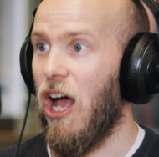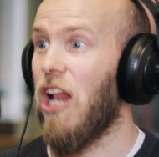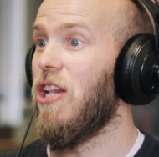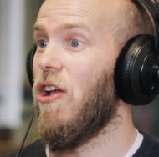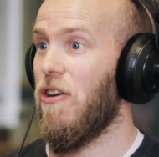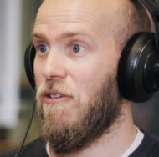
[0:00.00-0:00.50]
a
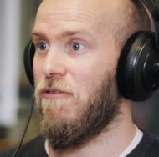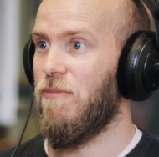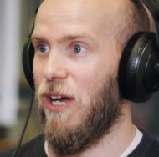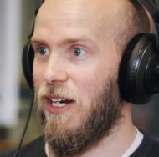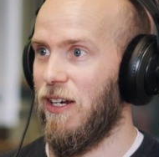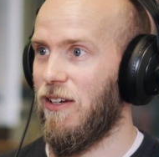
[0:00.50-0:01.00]
lot of
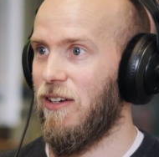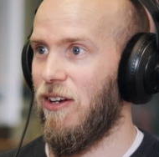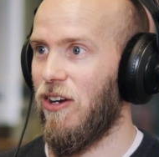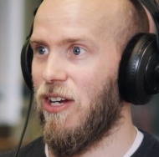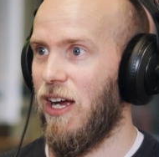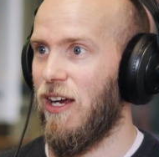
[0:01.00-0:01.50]
money.
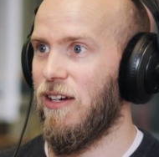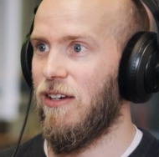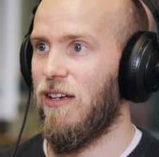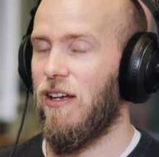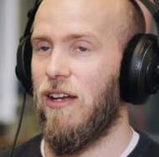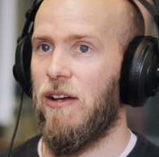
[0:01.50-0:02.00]
Mm. Okay.
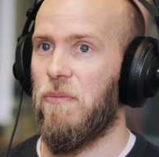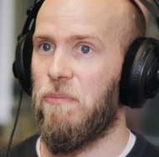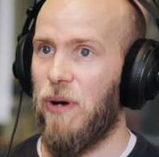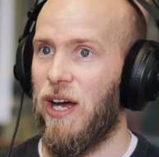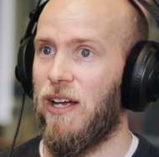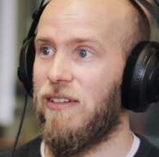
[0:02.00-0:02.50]

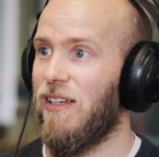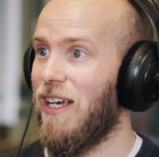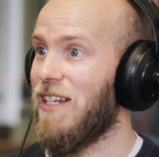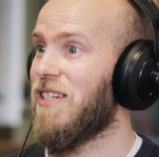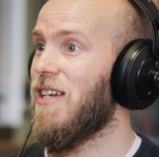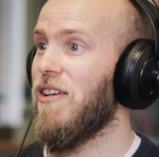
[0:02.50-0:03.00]
But
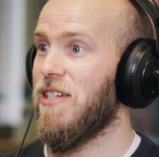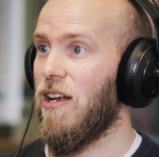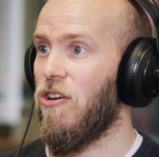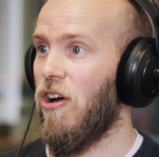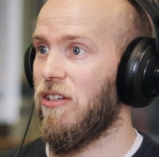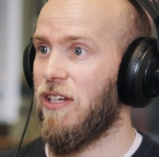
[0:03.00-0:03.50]
it sells
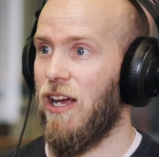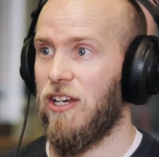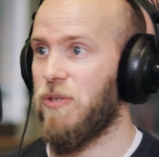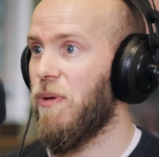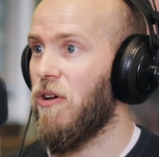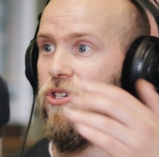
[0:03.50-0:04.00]
like
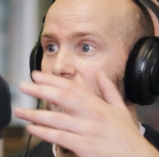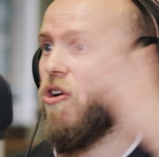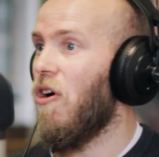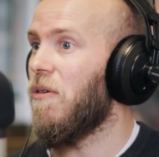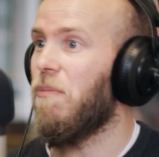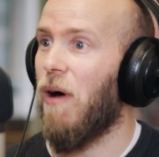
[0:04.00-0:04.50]
hotcakes because you
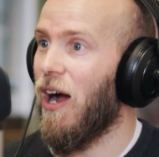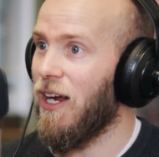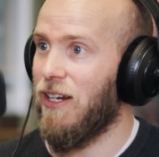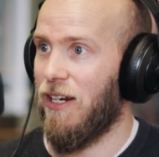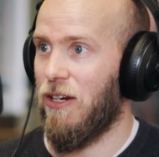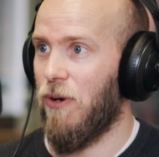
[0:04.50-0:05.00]
can't buy
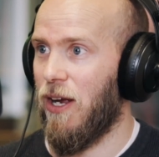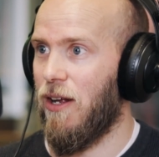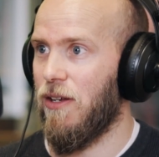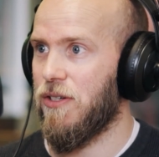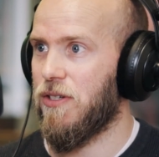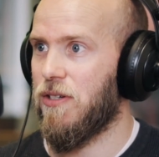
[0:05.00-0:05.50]
it anywhere
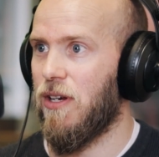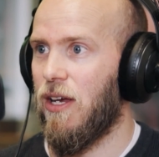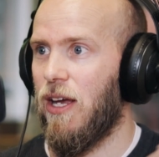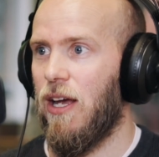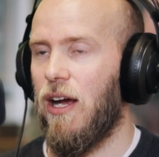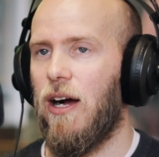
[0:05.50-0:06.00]
else.
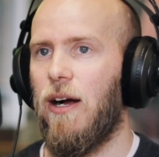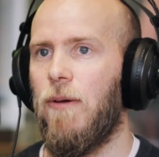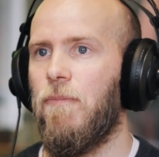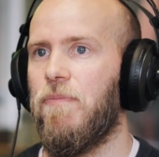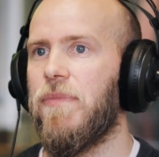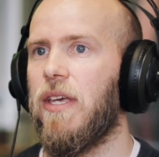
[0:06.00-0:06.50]

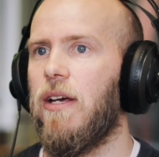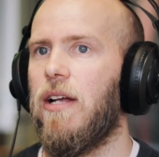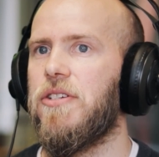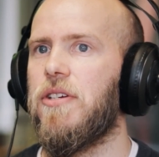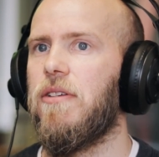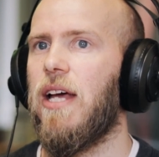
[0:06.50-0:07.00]
Um,
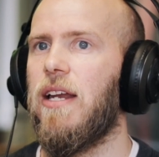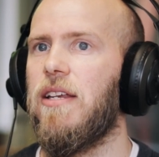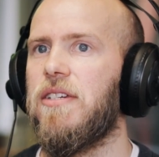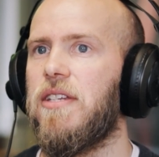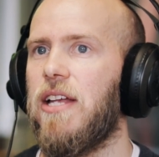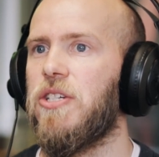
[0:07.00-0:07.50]
and so that
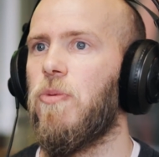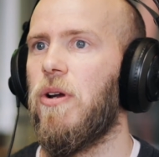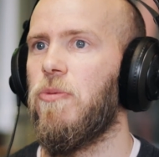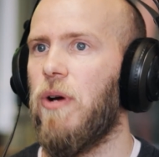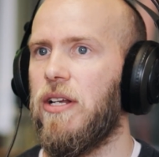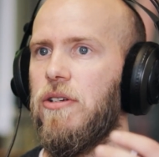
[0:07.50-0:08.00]
is, that's
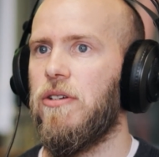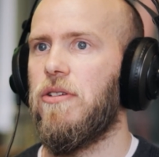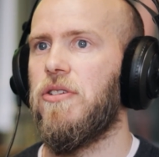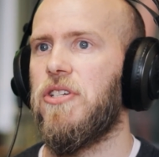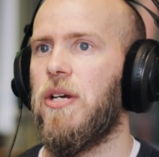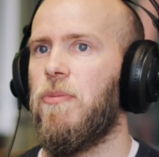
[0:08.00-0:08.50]
one way to,
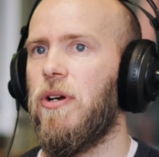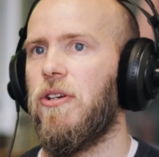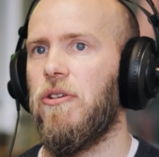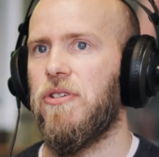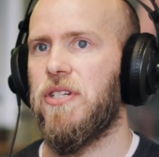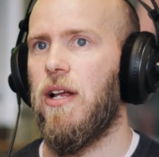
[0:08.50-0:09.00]
to separate
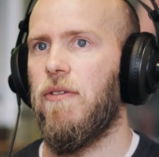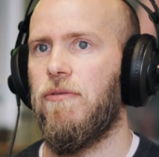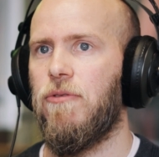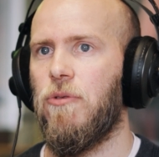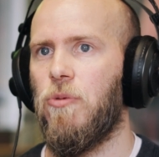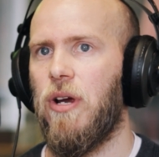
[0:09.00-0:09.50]

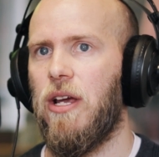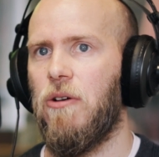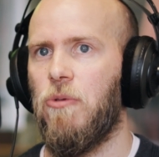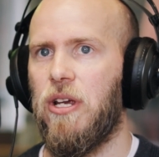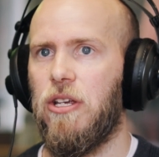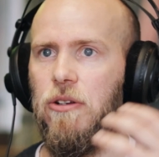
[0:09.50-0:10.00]
yourself where,
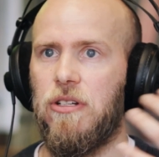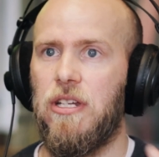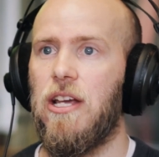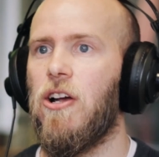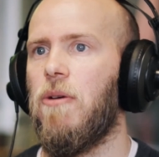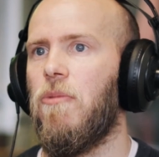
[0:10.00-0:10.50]
where you
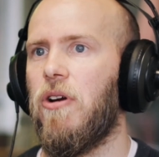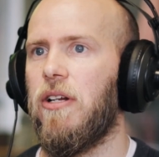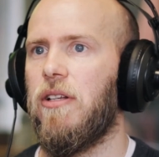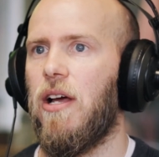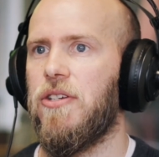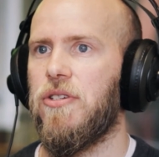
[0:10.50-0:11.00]

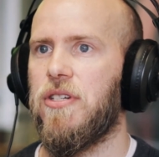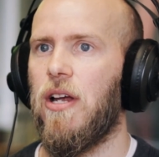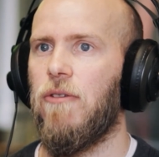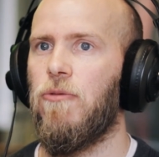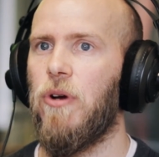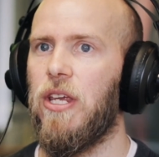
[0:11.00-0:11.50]
decommoditize
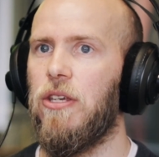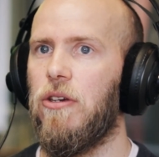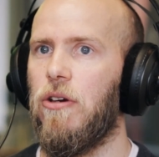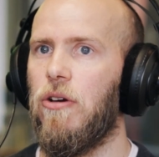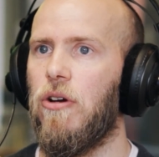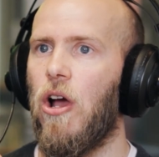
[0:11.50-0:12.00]
yourself, where
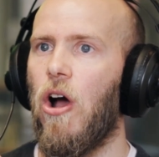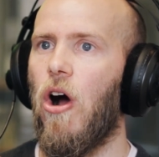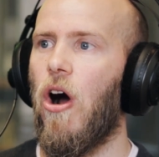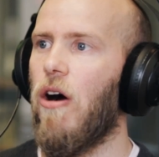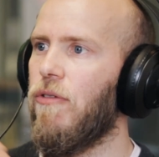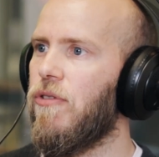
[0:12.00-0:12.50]
you
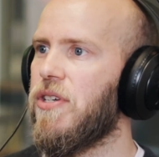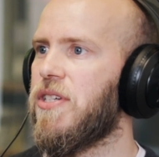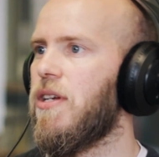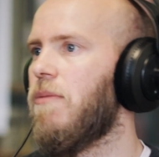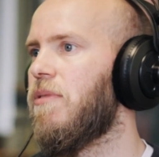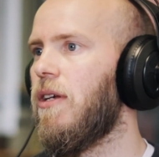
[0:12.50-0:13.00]
offer
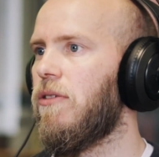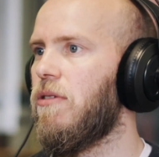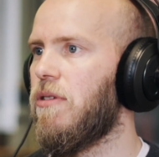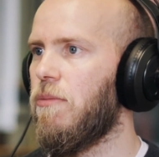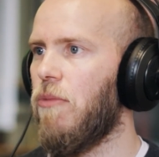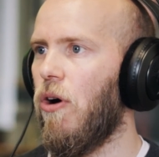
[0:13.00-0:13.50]
something
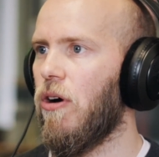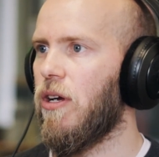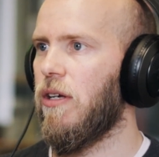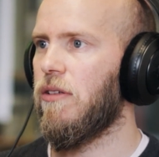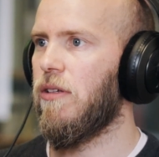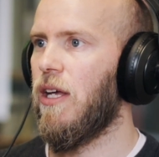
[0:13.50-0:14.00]
to the
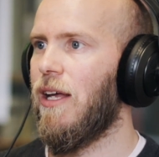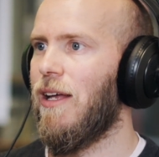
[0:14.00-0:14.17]
market